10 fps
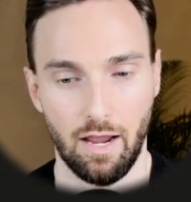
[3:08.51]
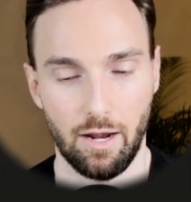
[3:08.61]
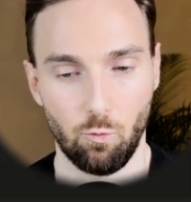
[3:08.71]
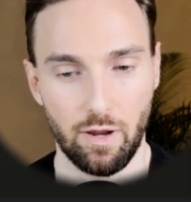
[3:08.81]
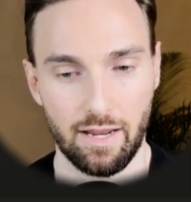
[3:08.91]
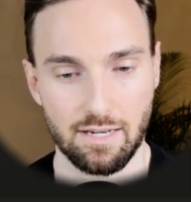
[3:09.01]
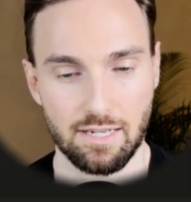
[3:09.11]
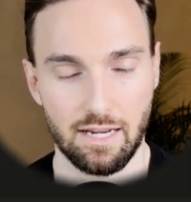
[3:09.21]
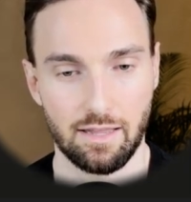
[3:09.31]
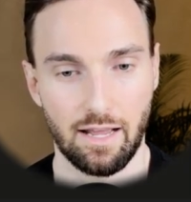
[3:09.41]
And we can
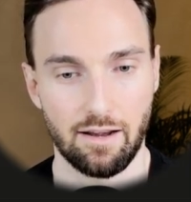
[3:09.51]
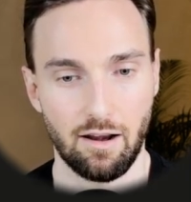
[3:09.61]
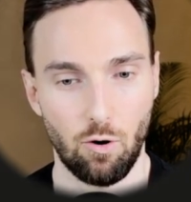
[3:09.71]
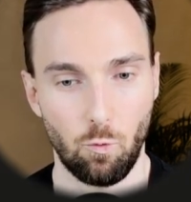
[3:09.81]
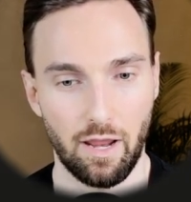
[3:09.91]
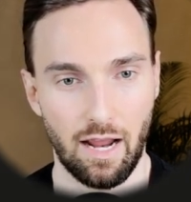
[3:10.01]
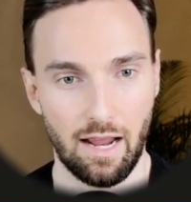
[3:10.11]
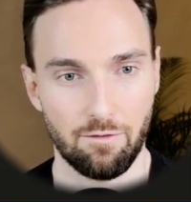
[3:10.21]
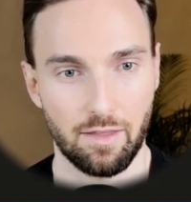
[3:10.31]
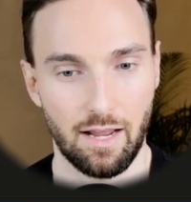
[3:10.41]
see that now we
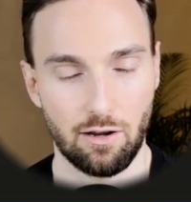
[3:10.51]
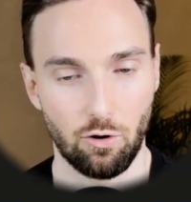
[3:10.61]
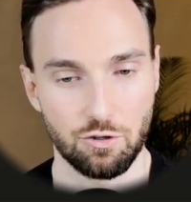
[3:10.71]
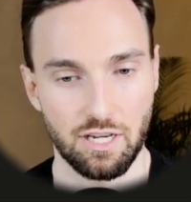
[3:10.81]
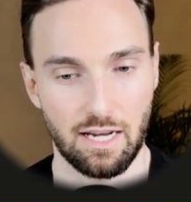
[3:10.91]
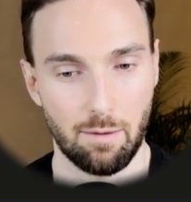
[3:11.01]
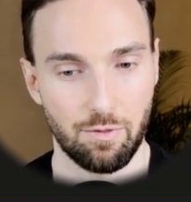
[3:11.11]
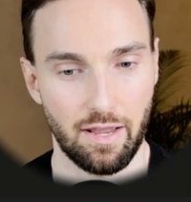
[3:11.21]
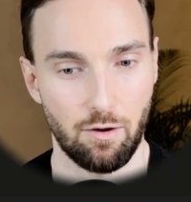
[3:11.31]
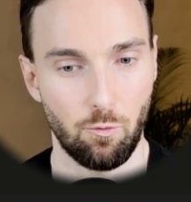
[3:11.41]
have that Logic
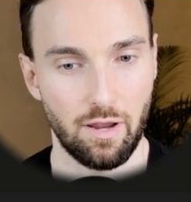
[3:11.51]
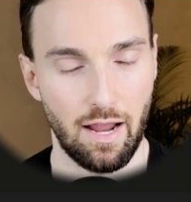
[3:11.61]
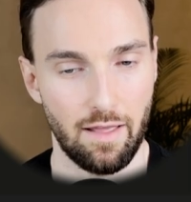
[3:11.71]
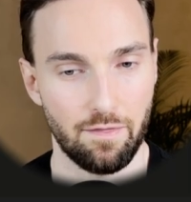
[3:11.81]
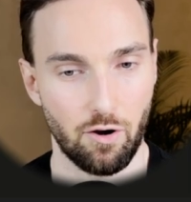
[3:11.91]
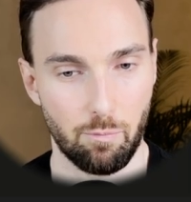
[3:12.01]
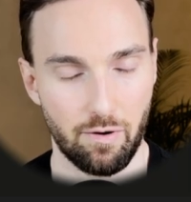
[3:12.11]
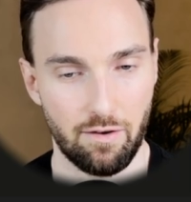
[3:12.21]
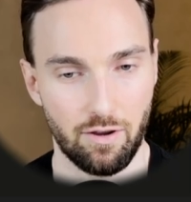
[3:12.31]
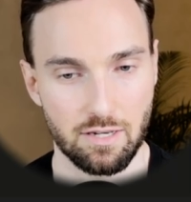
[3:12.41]
App that we had there
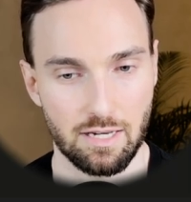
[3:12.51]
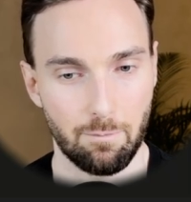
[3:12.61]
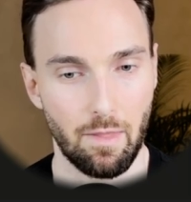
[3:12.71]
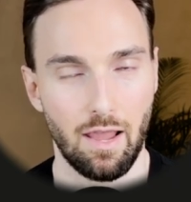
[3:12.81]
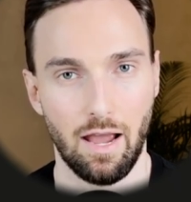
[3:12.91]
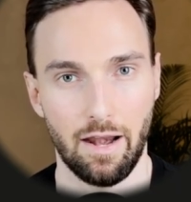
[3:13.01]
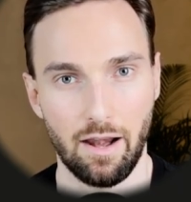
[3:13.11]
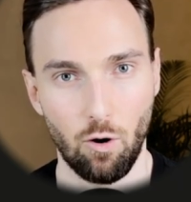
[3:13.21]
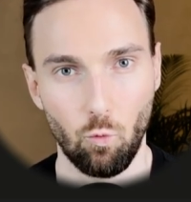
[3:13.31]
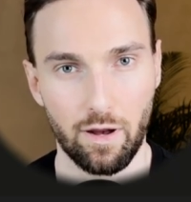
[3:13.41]
previously.
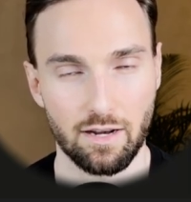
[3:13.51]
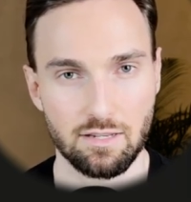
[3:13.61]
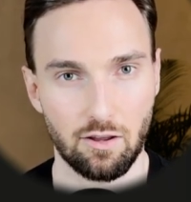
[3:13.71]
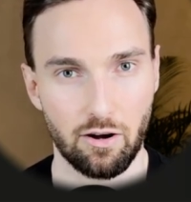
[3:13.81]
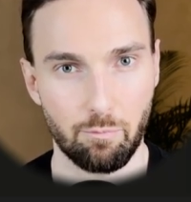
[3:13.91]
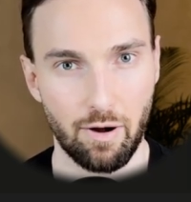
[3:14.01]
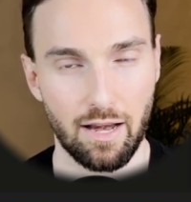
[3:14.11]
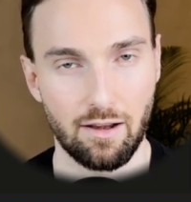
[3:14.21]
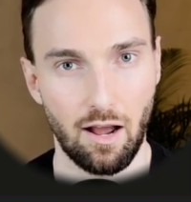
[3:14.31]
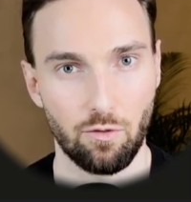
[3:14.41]
And now we can start
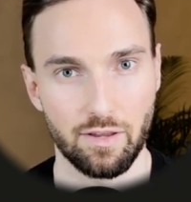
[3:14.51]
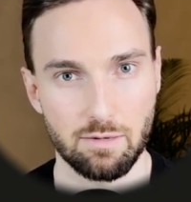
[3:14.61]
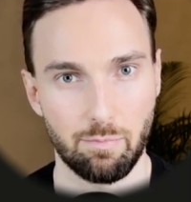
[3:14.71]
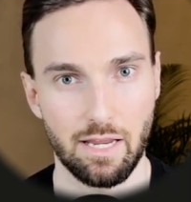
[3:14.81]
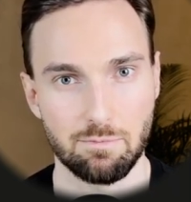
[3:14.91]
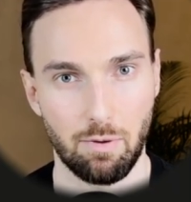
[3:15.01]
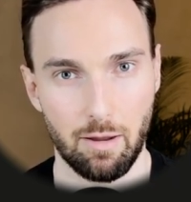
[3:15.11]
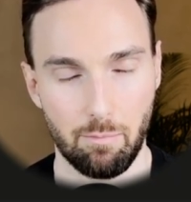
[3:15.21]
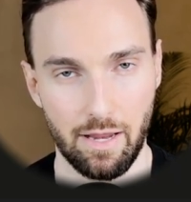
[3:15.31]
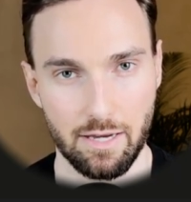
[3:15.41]
break down this piece
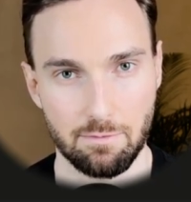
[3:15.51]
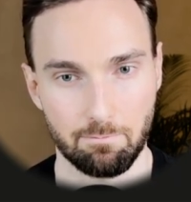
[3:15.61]
by piece.